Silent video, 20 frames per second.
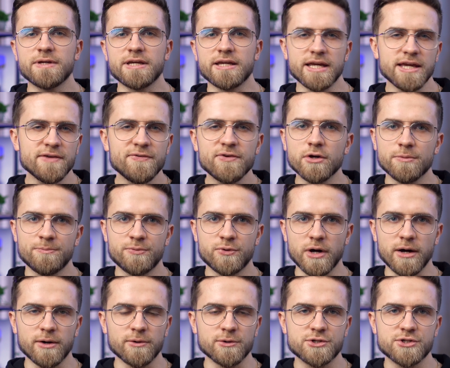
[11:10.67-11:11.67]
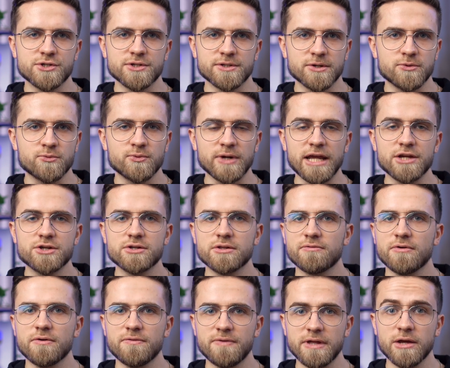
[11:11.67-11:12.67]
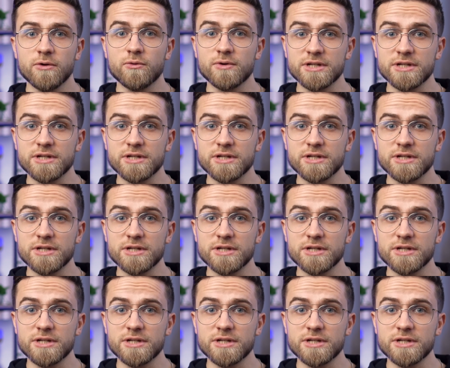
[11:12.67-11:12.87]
me, if you approach the creation of a video